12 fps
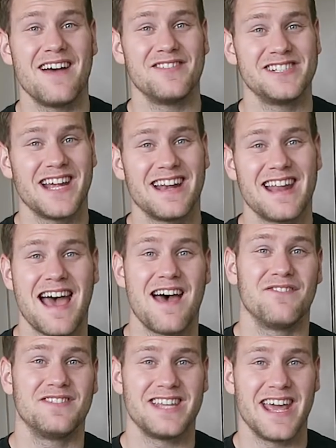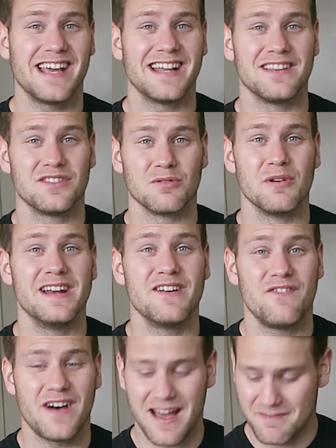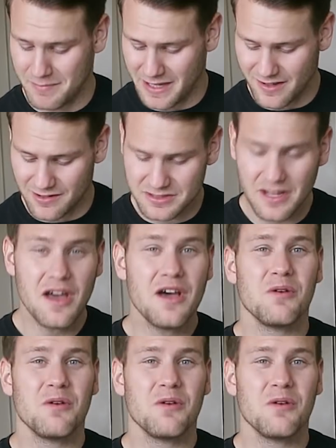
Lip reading: have shed and have taken 3 to 5 meals,